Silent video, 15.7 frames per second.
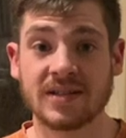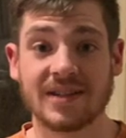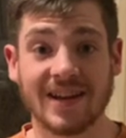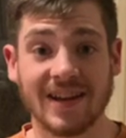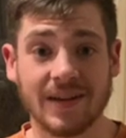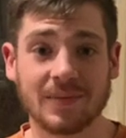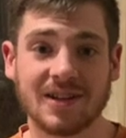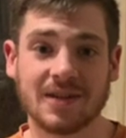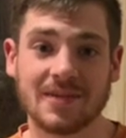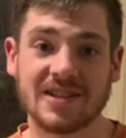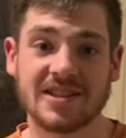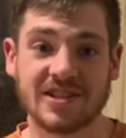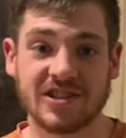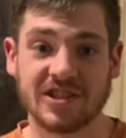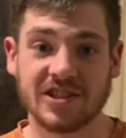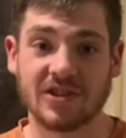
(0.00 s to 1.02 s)
Today I'm going to be
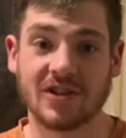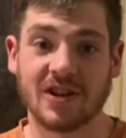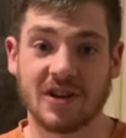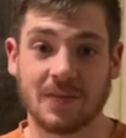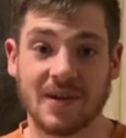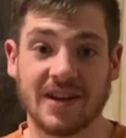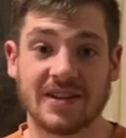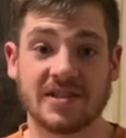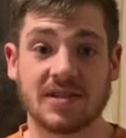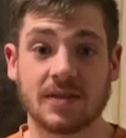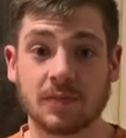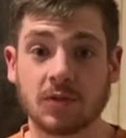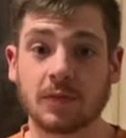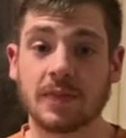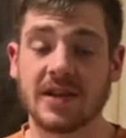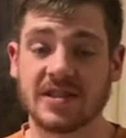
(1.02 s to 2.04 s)
teaching you how to make a simple
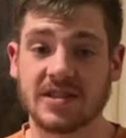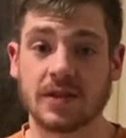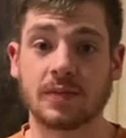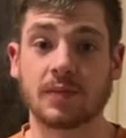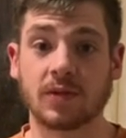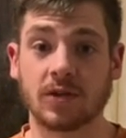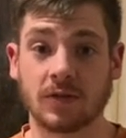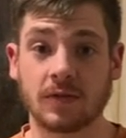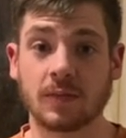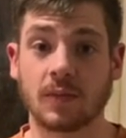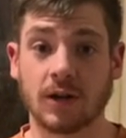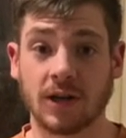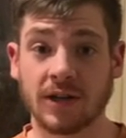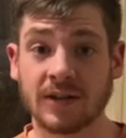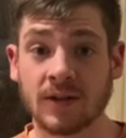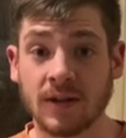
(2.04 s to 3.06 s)
basic
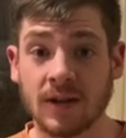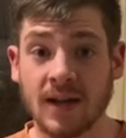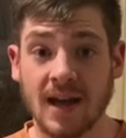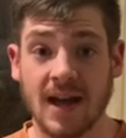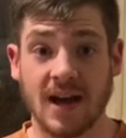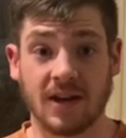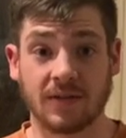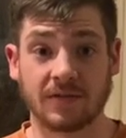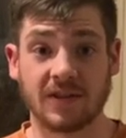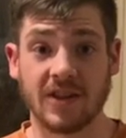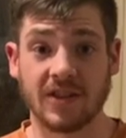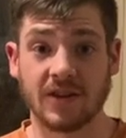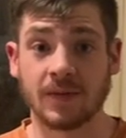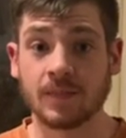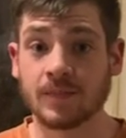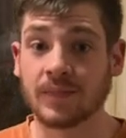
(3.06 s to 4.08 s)
bookmark out of leather.
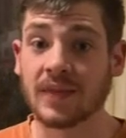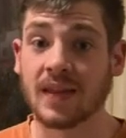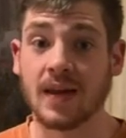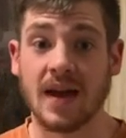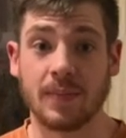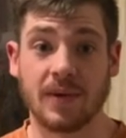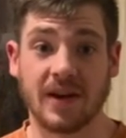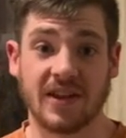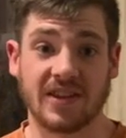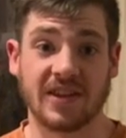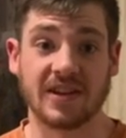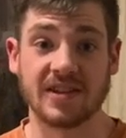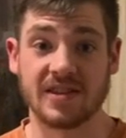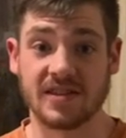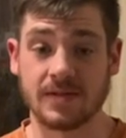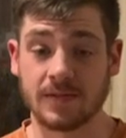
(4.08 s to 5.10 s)
By the end
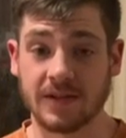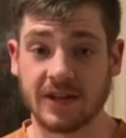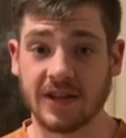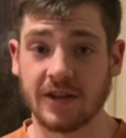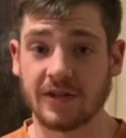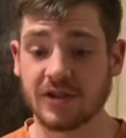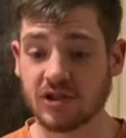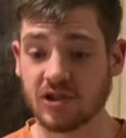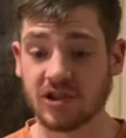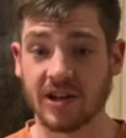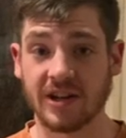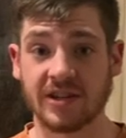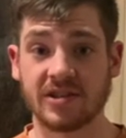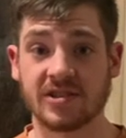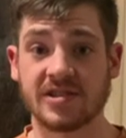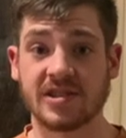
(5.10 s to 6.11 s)
of this video, you should
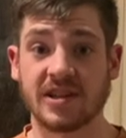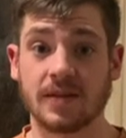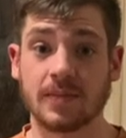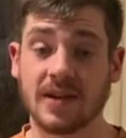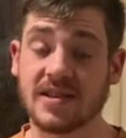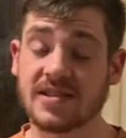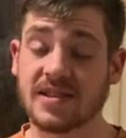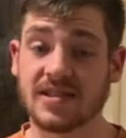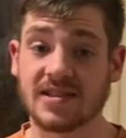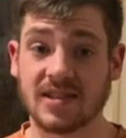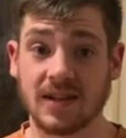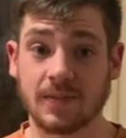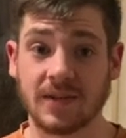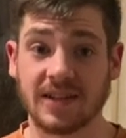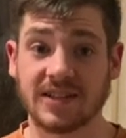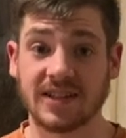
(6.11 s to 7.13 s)
understand basic
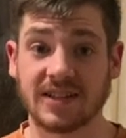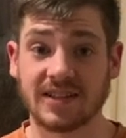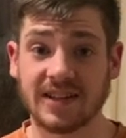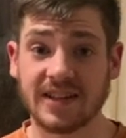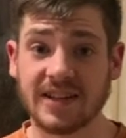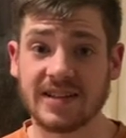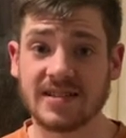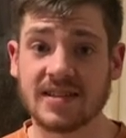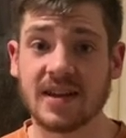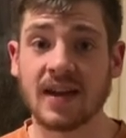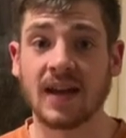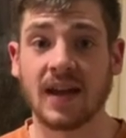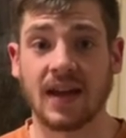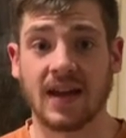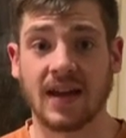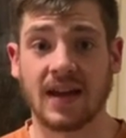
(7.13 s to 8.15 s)
stamping techniques
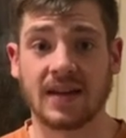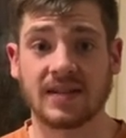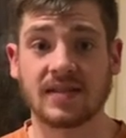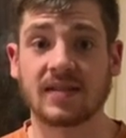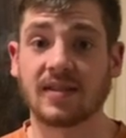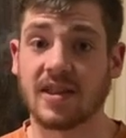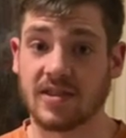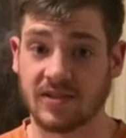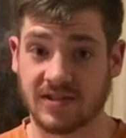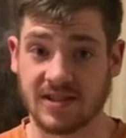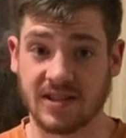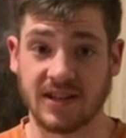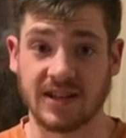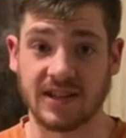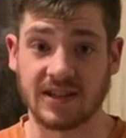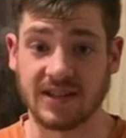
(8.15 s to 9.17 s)
and leather
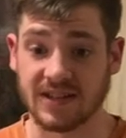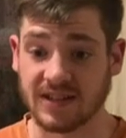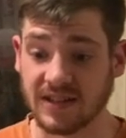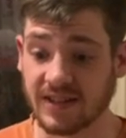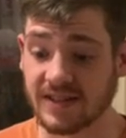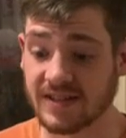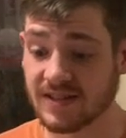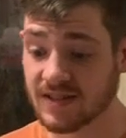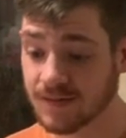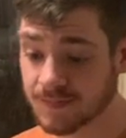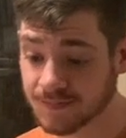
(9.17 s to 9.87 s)
staining techniques.